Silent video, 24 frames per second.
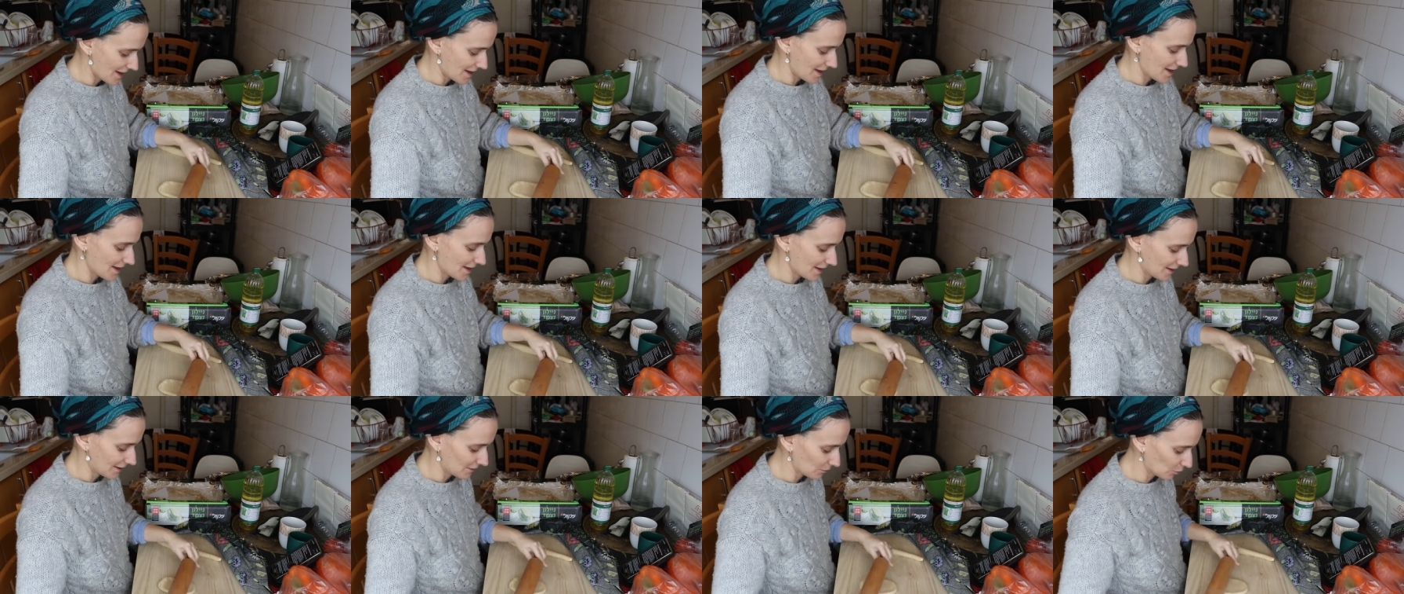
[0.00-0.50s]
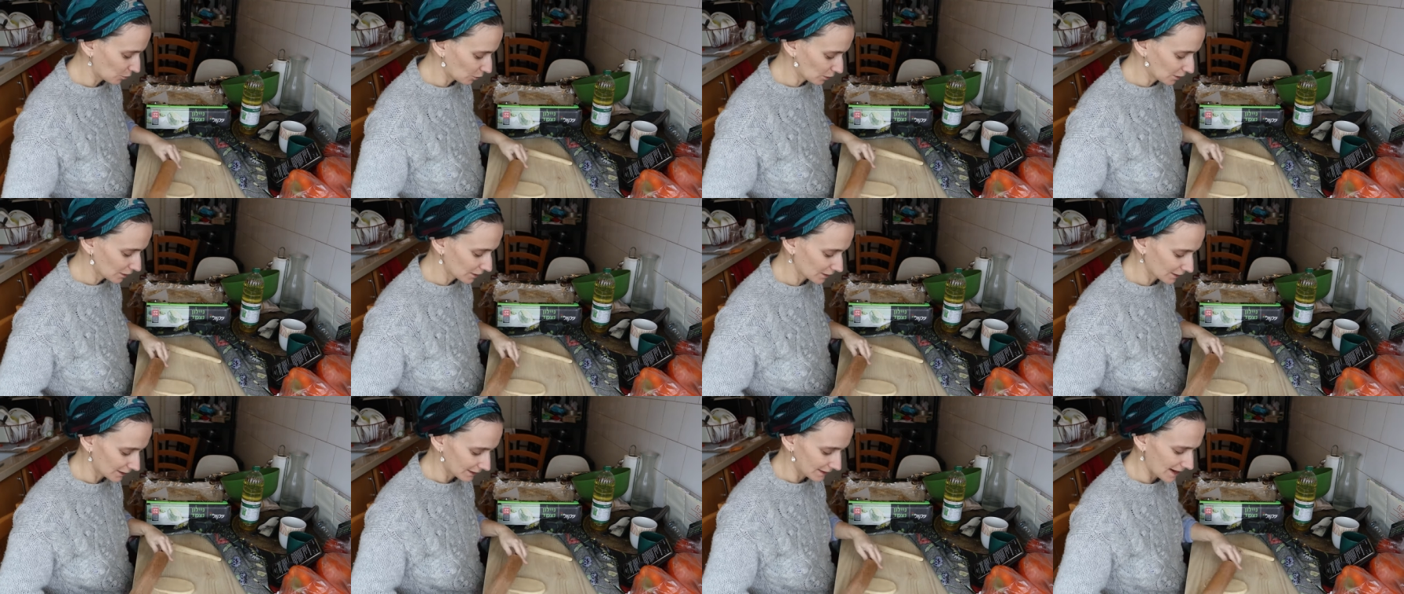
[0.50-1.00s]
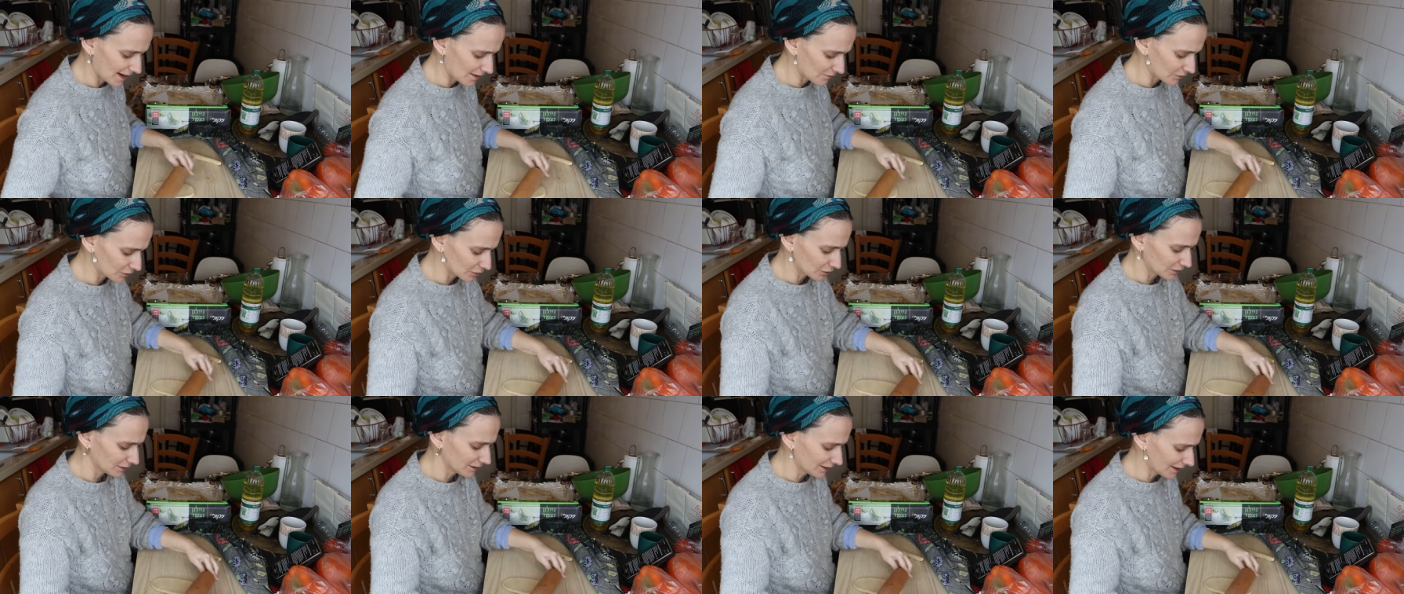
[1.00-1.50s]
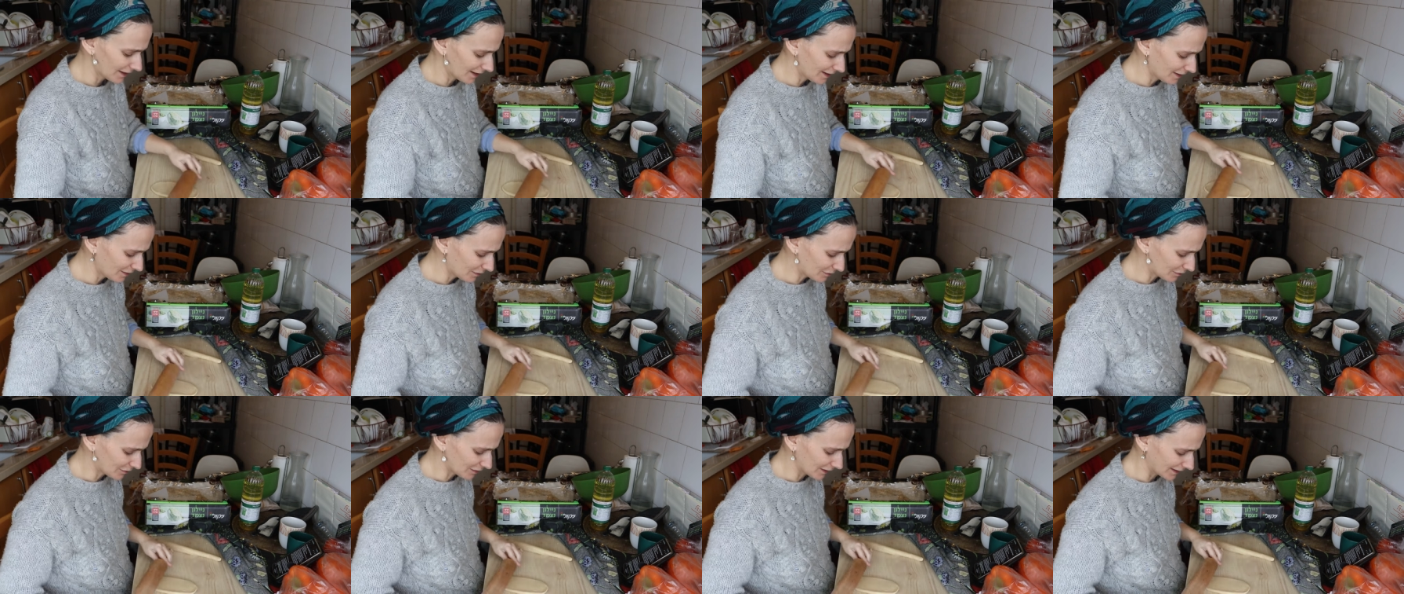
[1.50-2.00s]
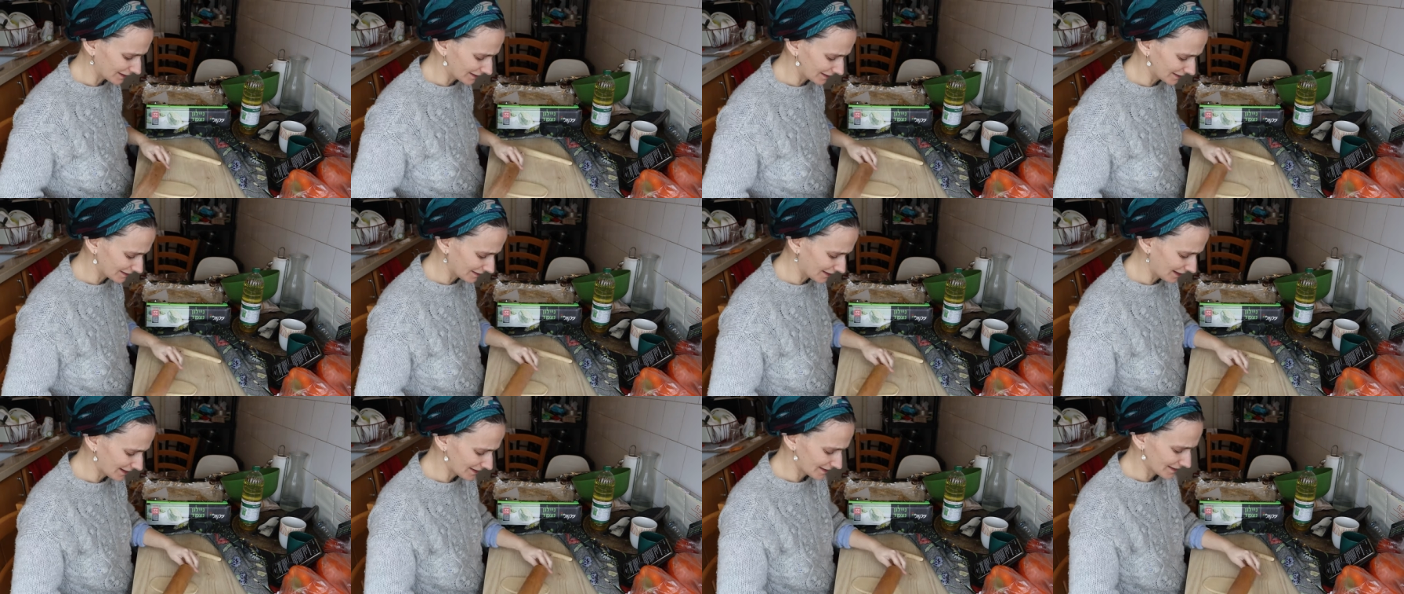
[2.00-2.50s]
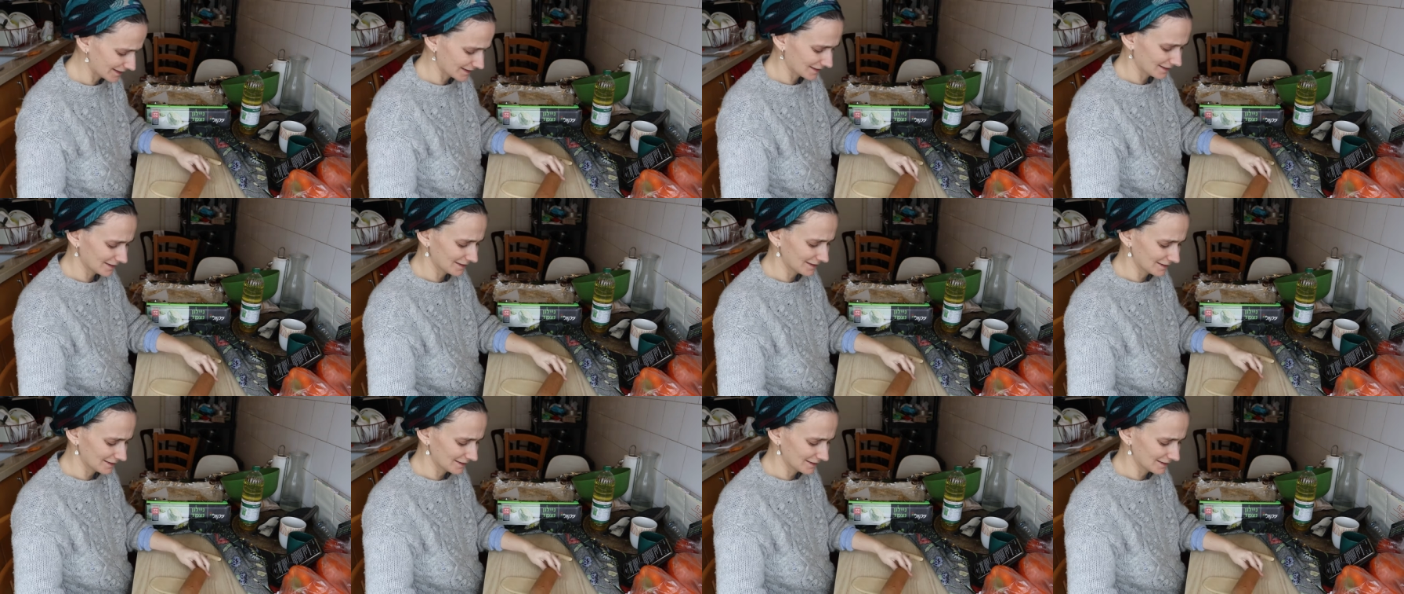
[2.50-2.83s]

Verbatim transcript: and work and have a good life, like that's